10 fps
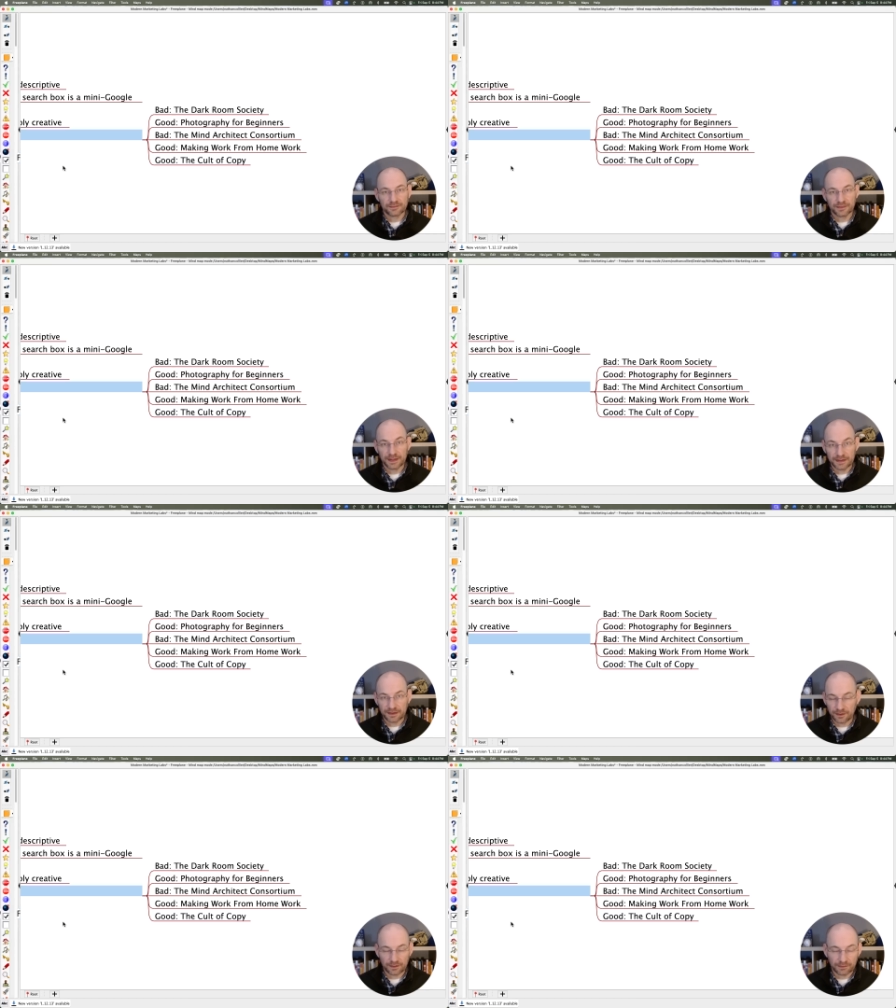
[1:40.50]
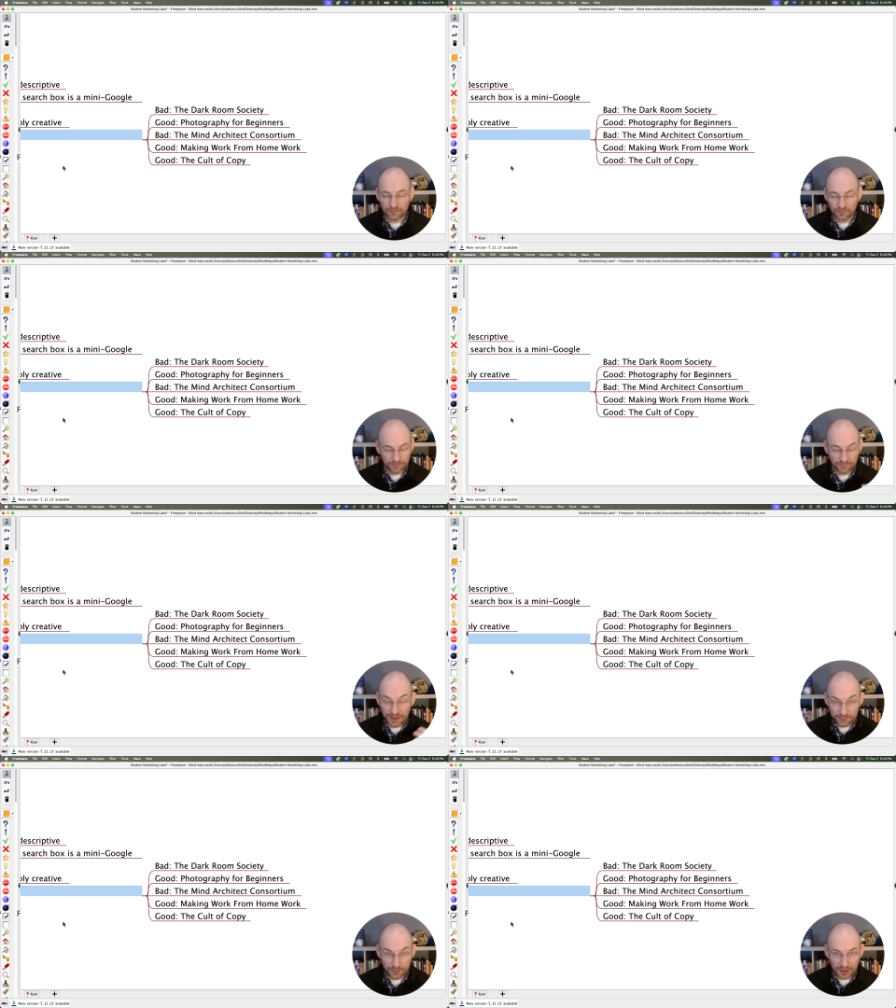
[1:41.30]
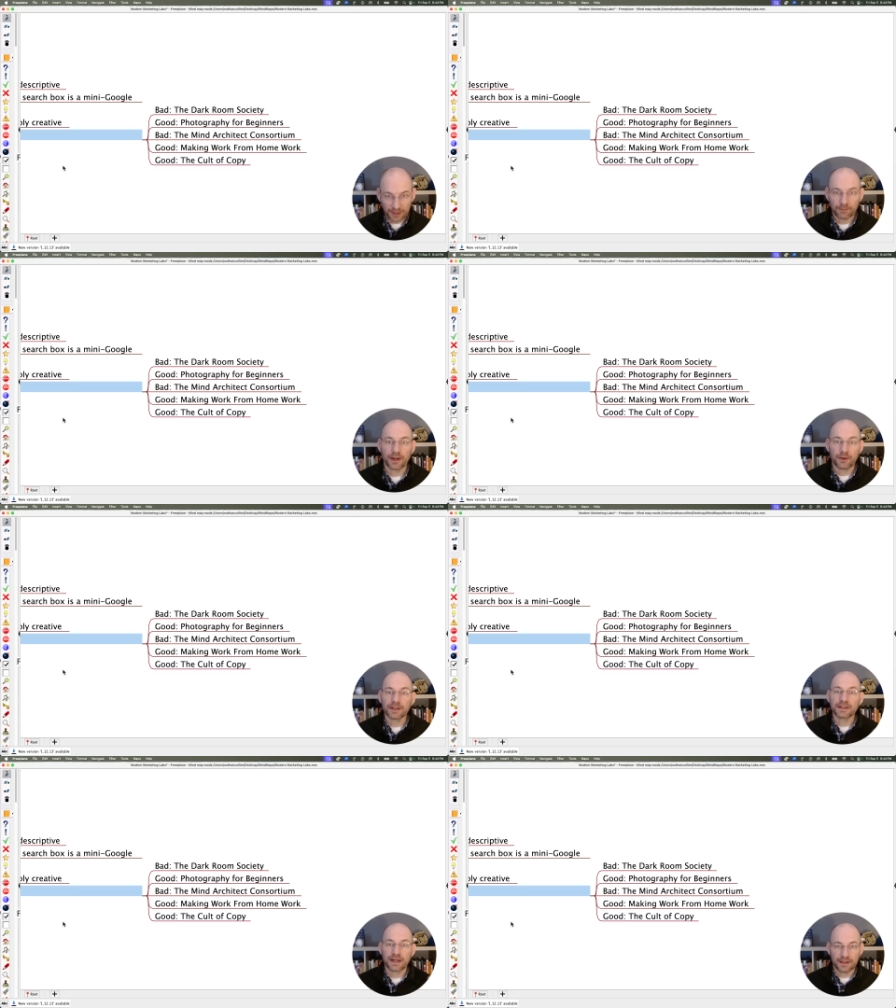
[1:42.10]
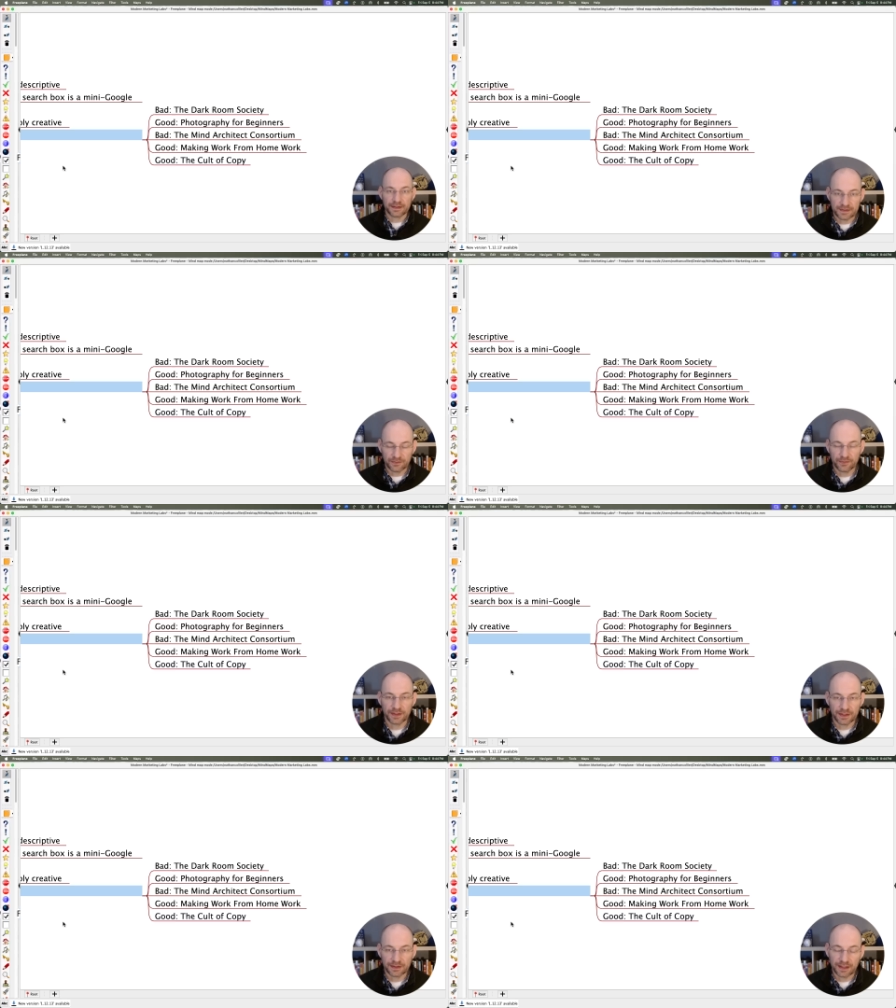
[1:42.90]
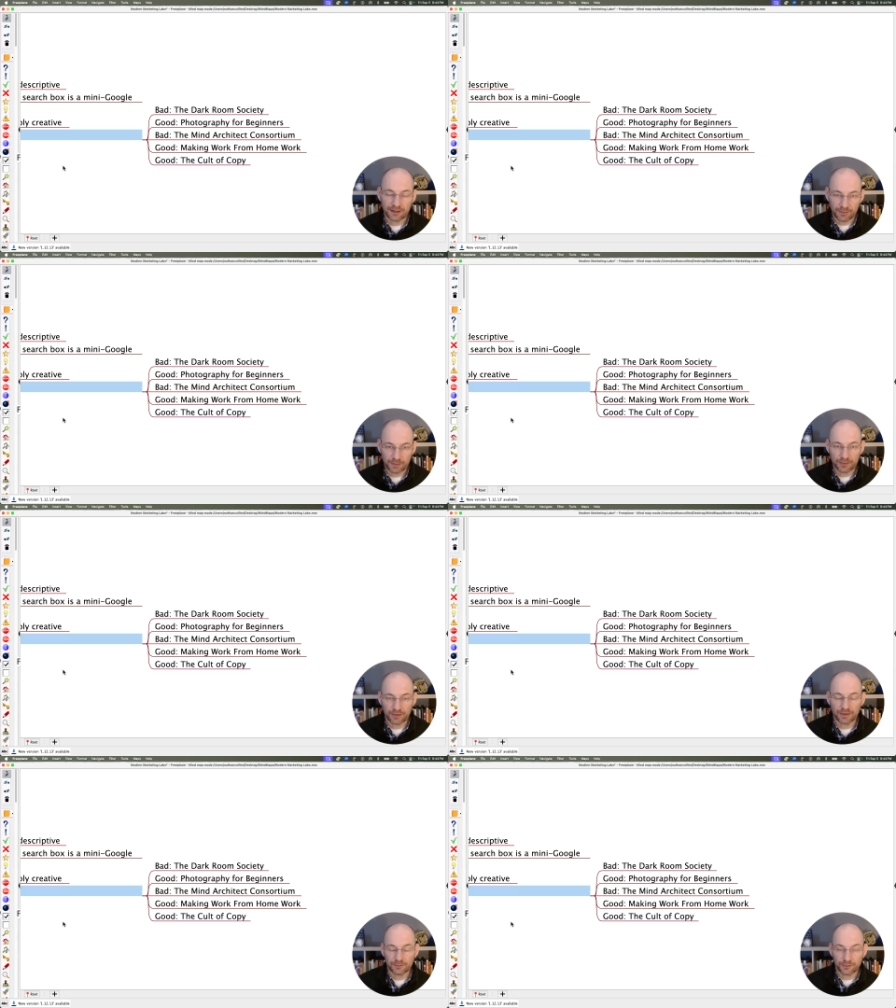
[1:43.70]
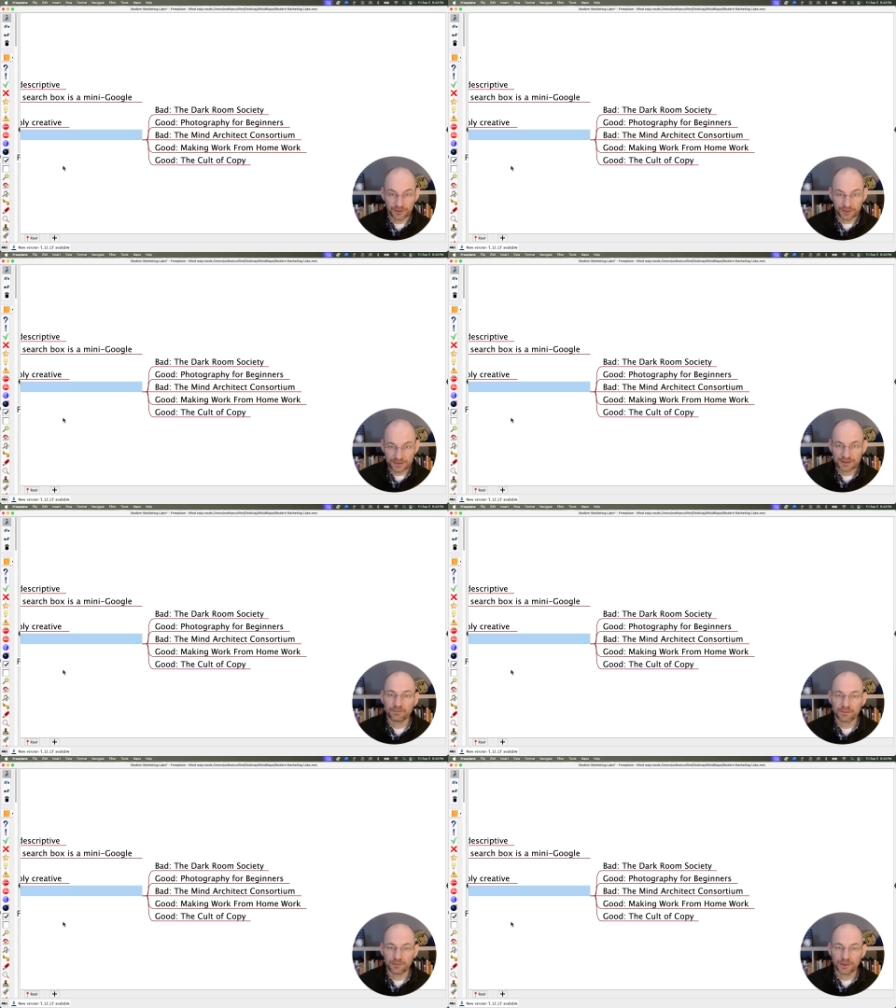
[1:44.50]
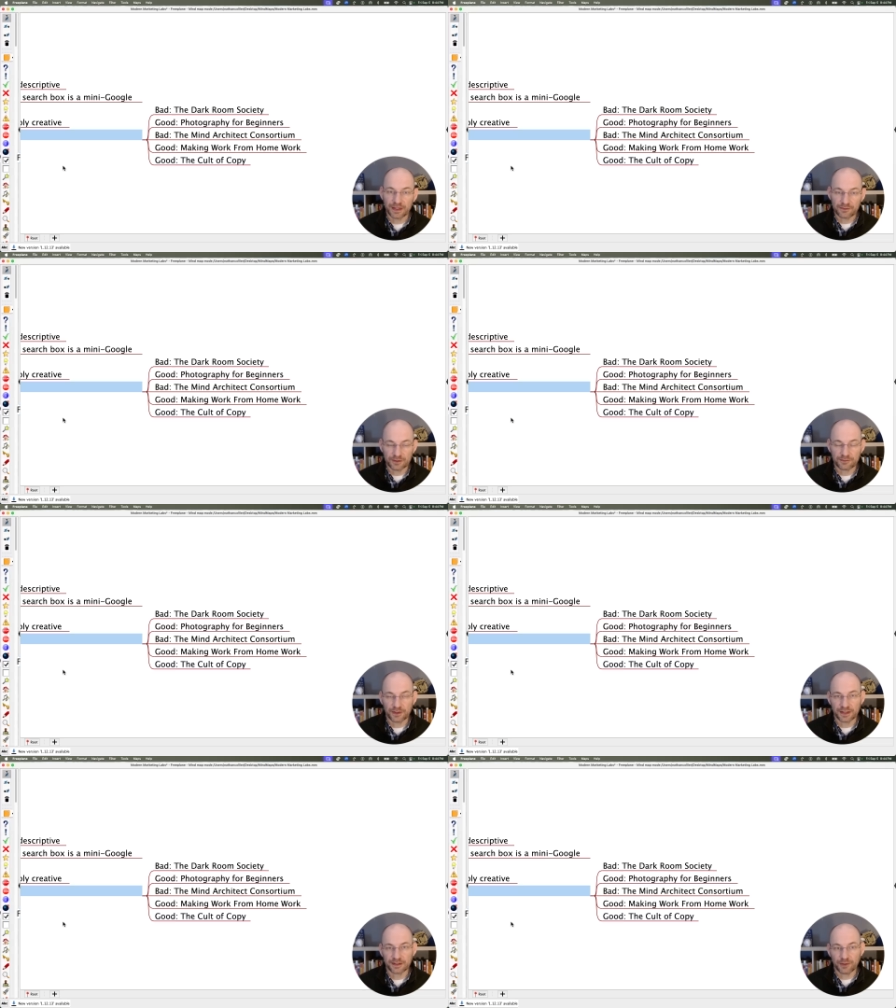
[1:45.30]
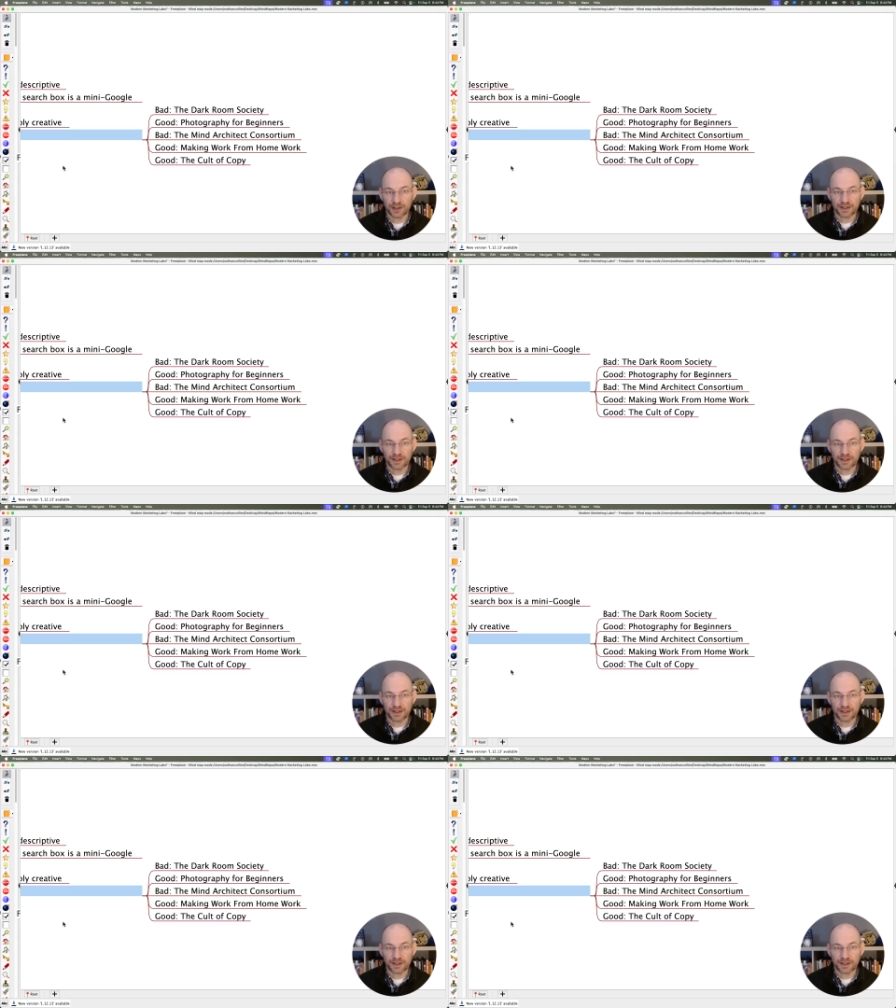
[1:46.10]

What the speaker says: Facebook prioritized when it gave people results when they search for content marketing.